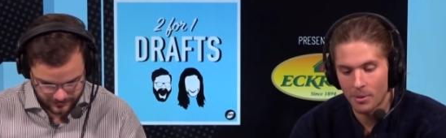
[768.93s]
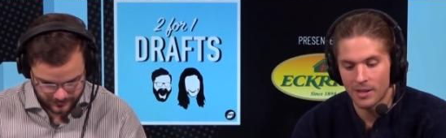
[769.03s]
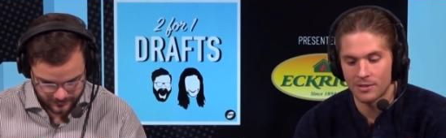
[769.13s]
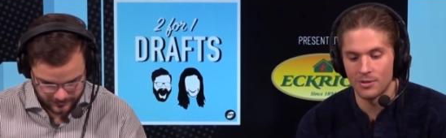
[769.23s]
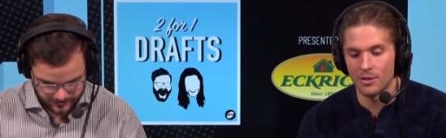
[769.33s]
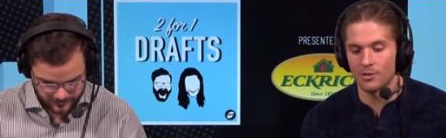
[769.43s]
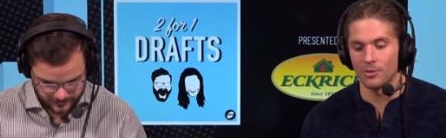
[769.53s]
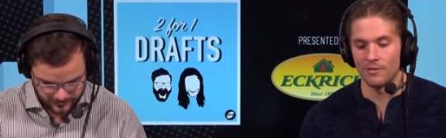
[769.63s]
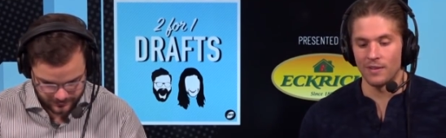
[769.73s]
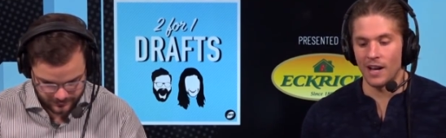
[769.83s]
Speaker 1: the past two years.
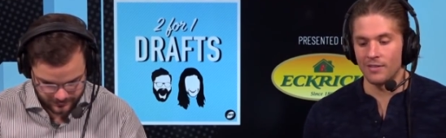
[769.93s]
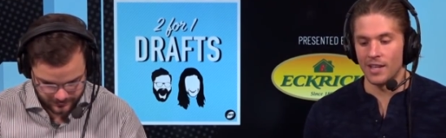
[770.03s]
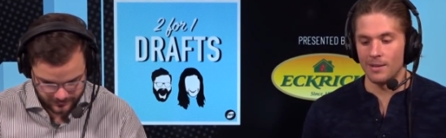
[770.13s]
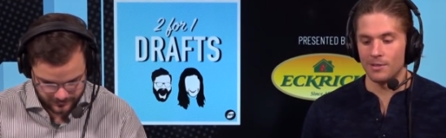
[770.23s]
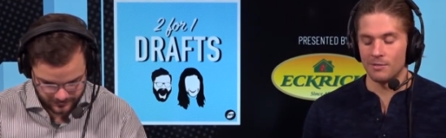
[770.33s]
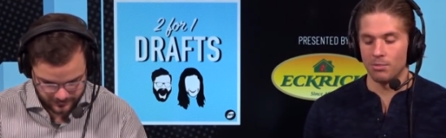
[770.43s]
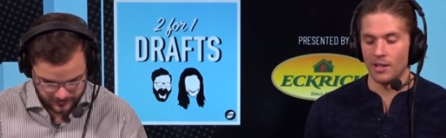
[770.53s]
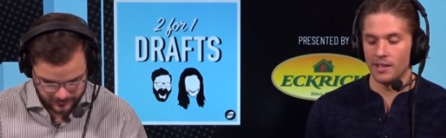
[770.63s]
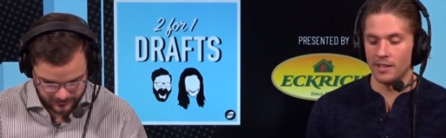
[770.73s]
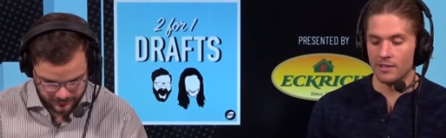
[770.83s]
Only five games he's
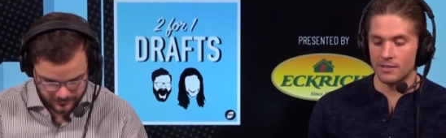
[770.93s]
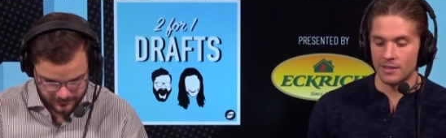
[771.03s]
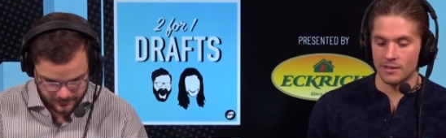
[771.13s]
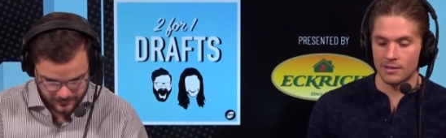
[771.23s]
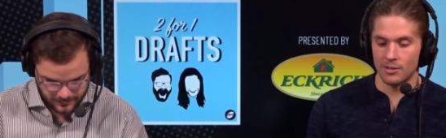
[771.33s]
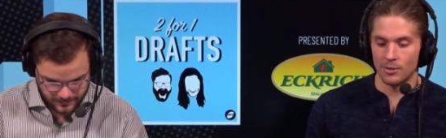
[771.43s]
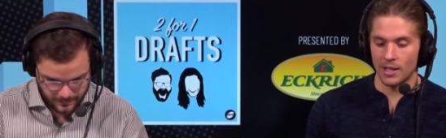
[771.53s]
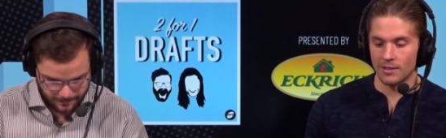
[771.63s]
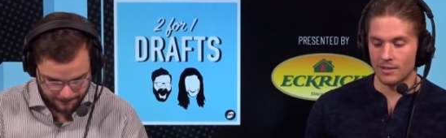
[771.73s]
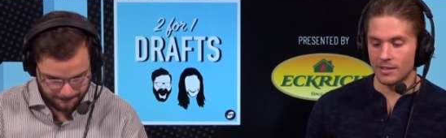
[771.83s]
played in since
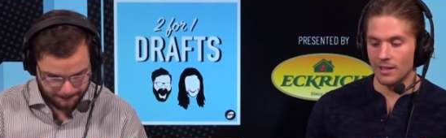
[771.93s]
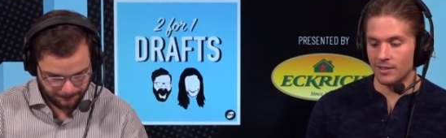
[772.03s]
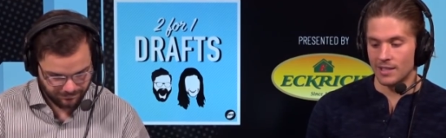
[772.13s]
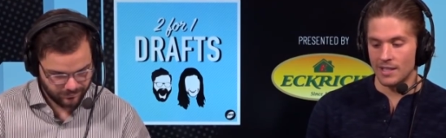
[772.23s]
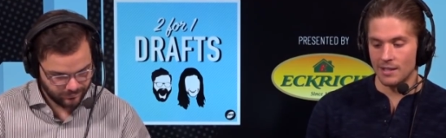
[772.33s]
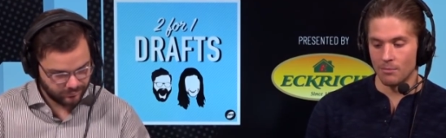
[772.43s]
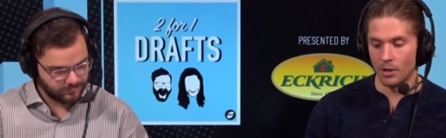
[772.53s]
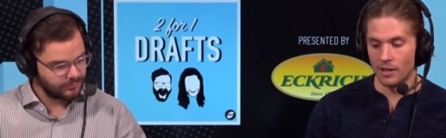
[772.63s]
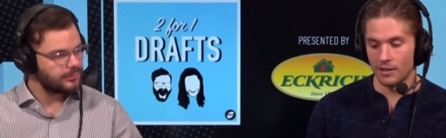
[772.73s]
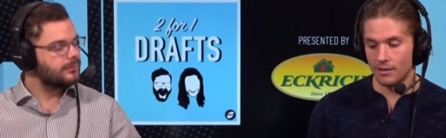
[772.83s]
2017,
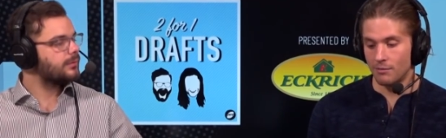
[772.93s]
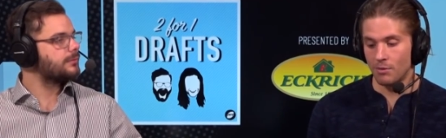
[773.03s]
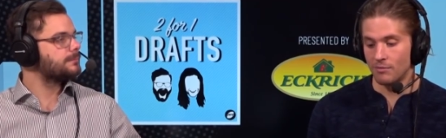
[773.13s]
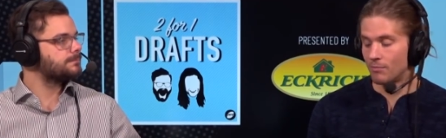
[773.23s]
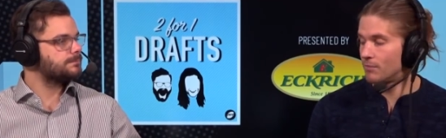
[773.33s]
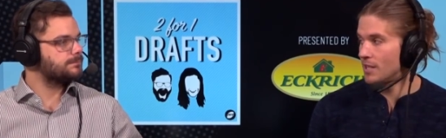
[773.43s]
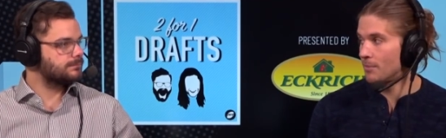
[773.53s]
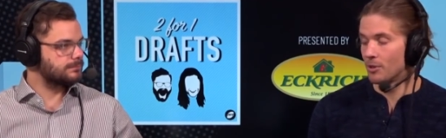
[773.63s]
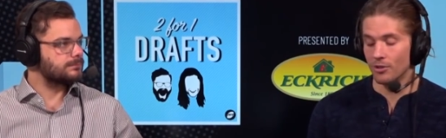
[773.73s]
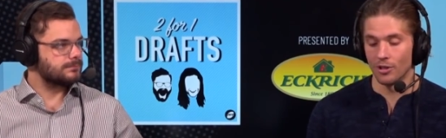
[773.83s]
but he's been
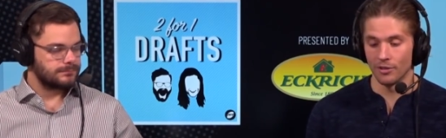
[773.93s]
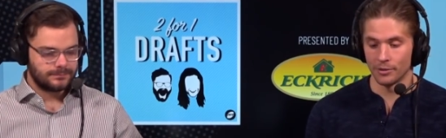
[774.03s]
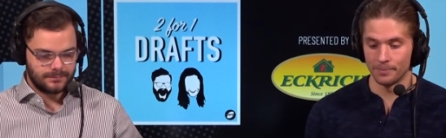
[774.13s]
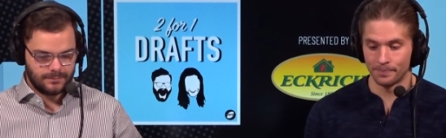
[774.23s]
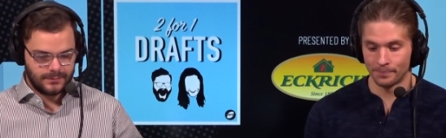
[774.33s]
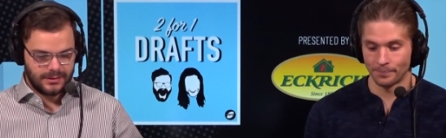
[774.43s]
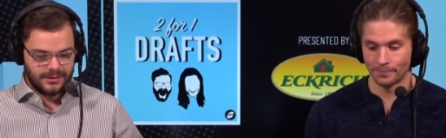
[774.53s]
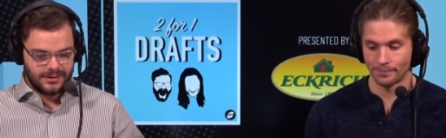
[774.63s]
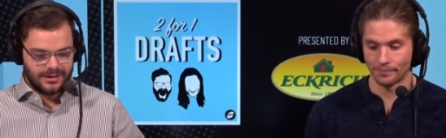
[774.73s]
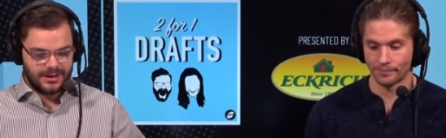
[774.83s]
damn good in all of them
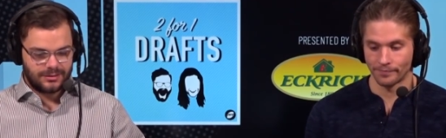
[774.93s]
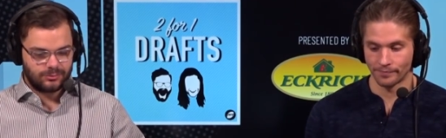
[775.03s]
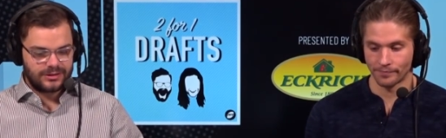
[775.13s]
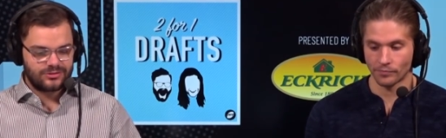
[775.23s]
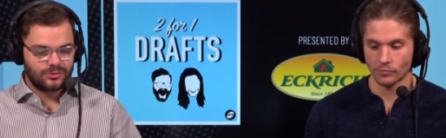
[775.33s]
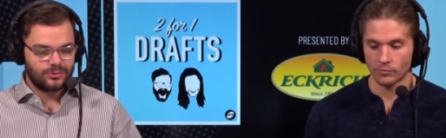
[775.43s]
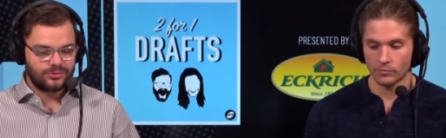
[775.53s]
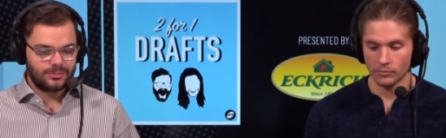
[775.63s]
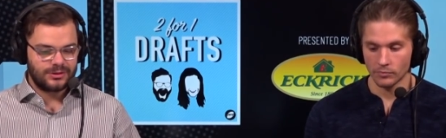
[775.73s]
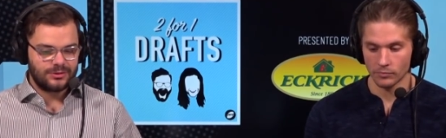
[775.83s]
Speaker 2: uh, reading through
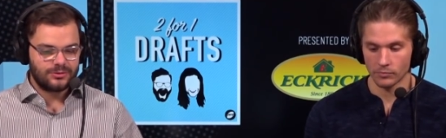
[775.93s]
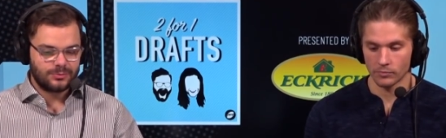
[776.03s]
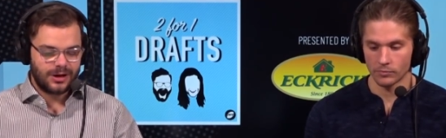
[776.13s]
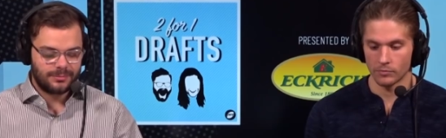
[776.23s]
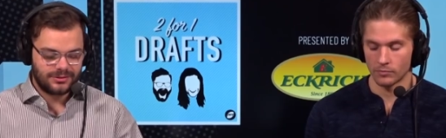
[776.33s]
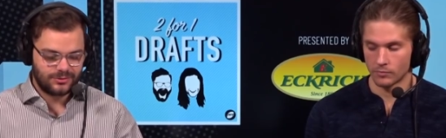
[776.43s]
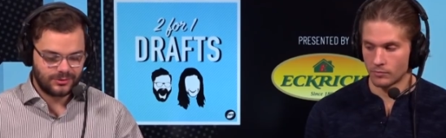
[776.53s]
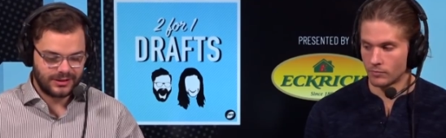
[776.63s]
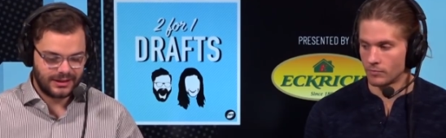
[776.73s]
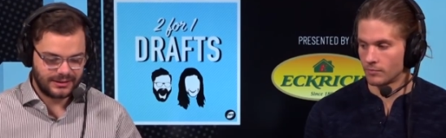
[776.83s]
some of the YouTube comments
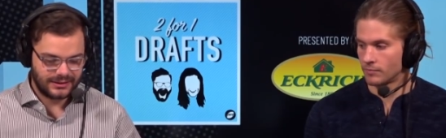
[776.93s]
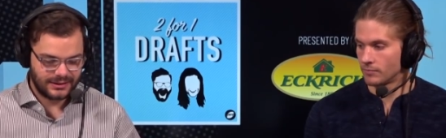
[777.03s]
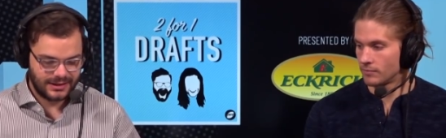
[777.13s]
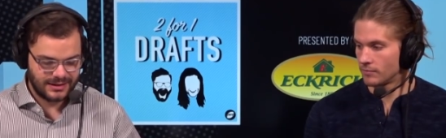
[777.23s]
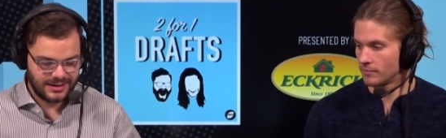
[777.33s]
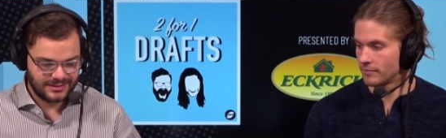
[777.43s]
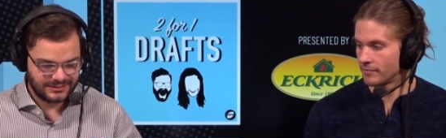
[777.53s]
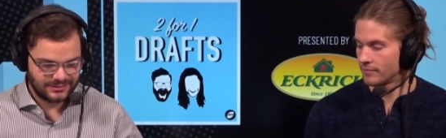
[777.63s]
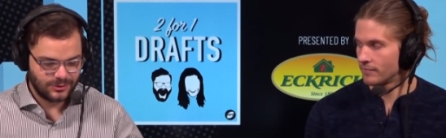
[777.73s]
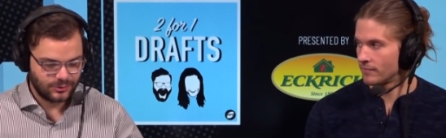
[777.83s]
during that, and I, I,
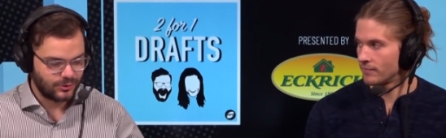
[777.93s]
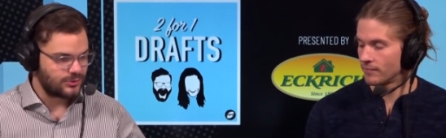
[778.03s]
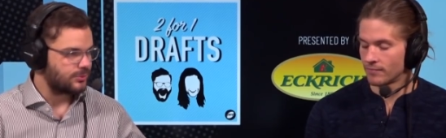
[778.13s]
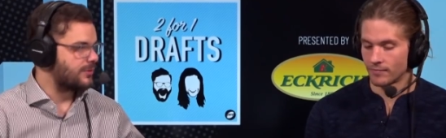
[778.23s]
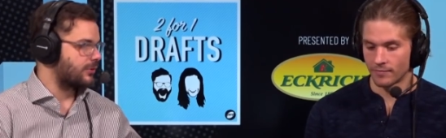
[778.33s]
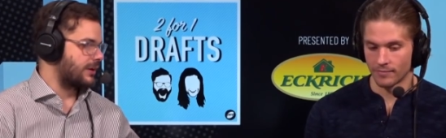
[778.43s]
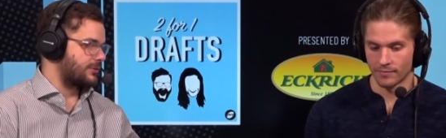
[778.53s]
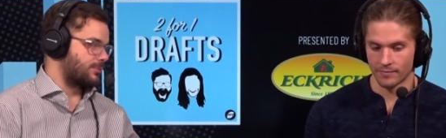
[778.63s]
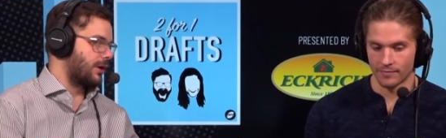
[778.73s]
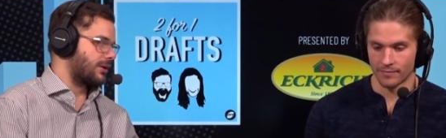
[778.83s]
think you know Curtis Weaver
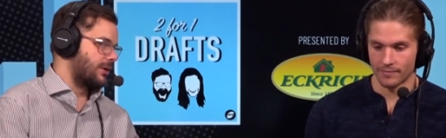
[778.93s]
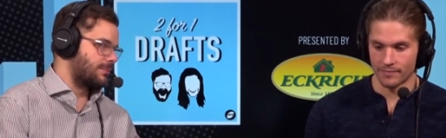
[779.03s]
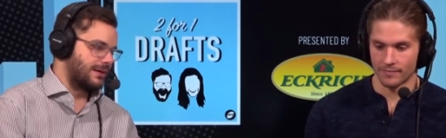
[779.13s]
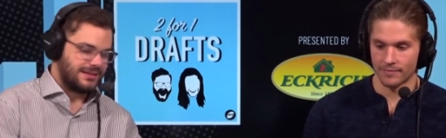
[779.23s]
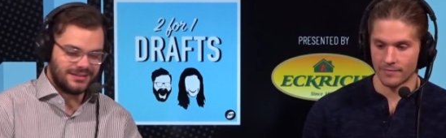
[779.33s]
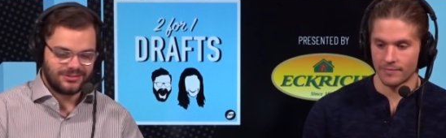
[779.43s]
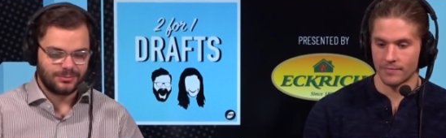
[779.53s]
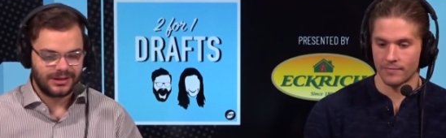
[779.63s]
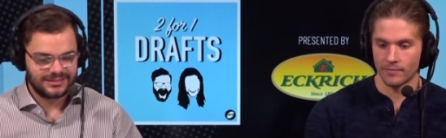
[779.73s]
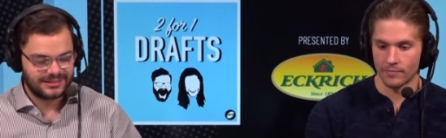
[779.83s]
gets brought up, and that
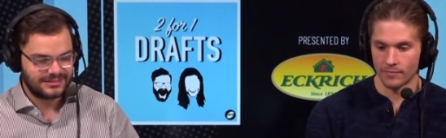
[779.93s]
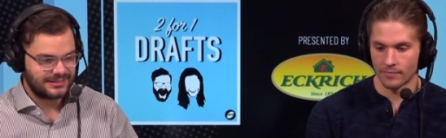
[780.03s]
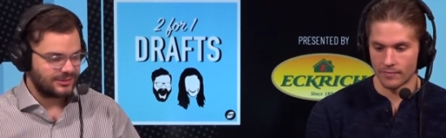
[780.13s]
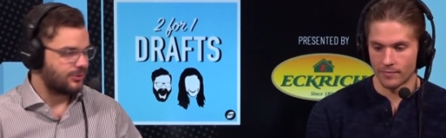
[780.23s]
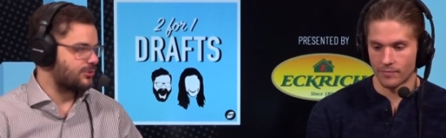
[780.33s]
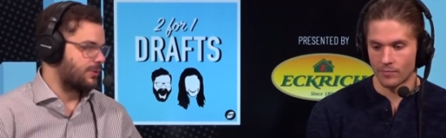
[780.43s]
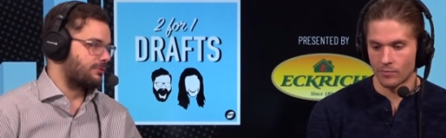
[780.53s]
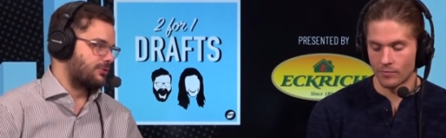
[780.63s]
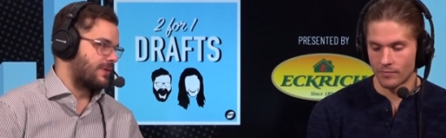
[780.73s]
some guy says yeah, Curtis Weaver's